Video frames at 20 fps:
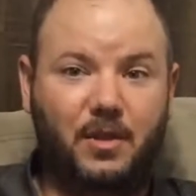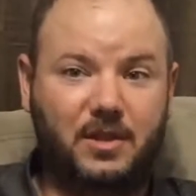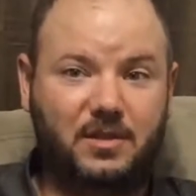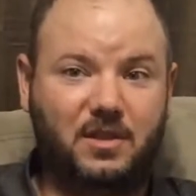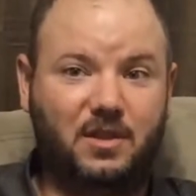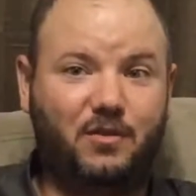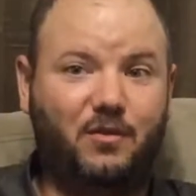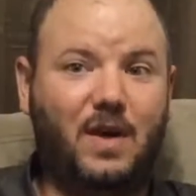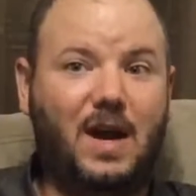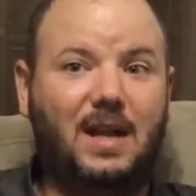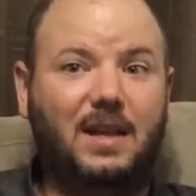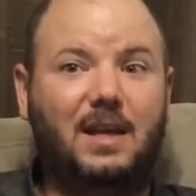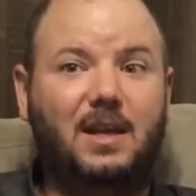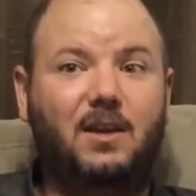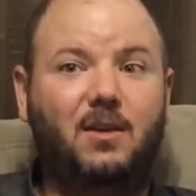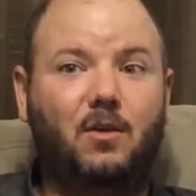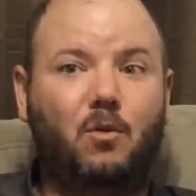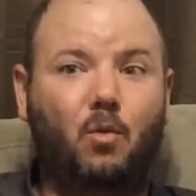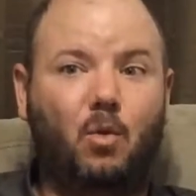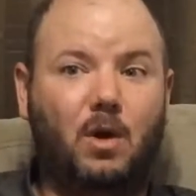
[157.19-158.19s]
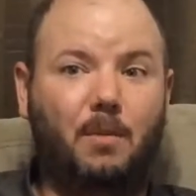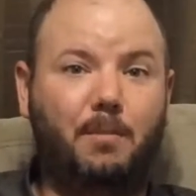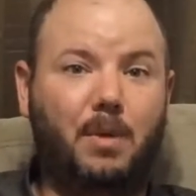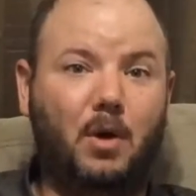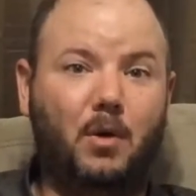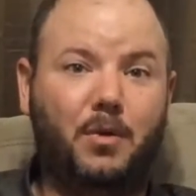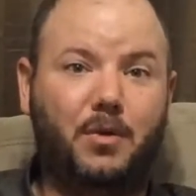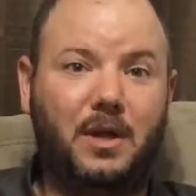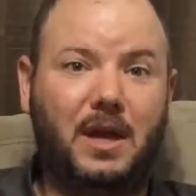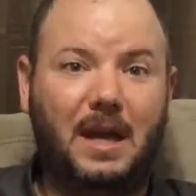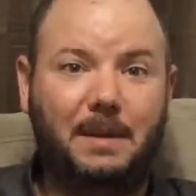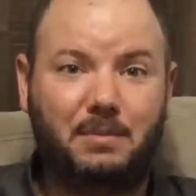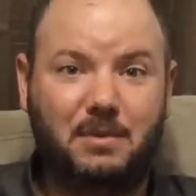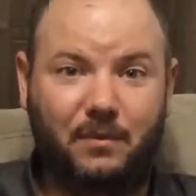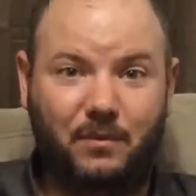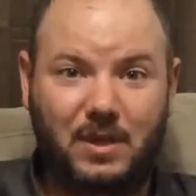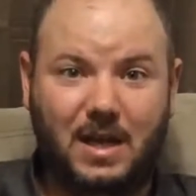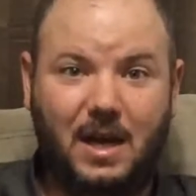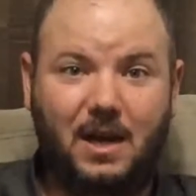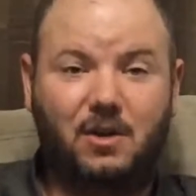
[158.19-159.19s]
This is finally where both
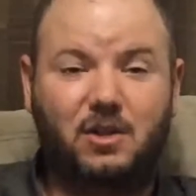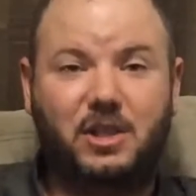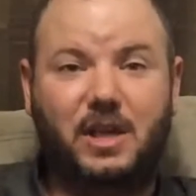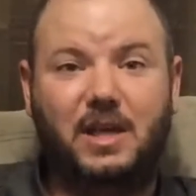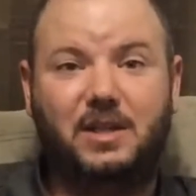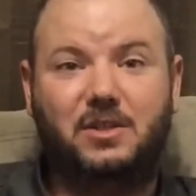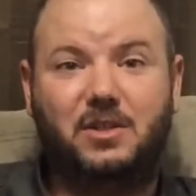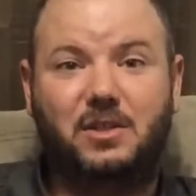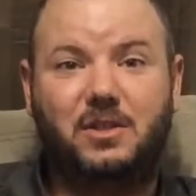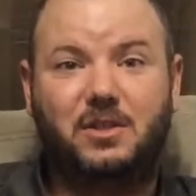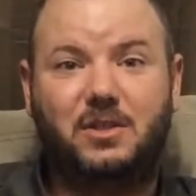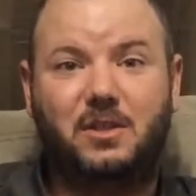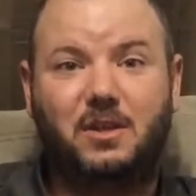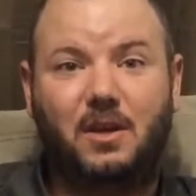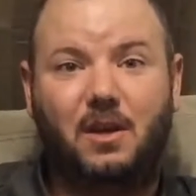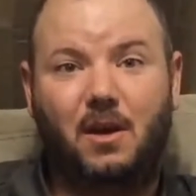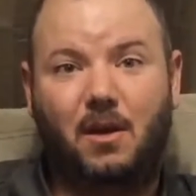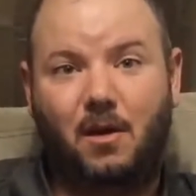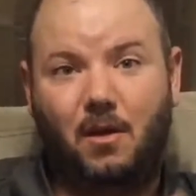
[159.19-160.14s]
types of tire changes,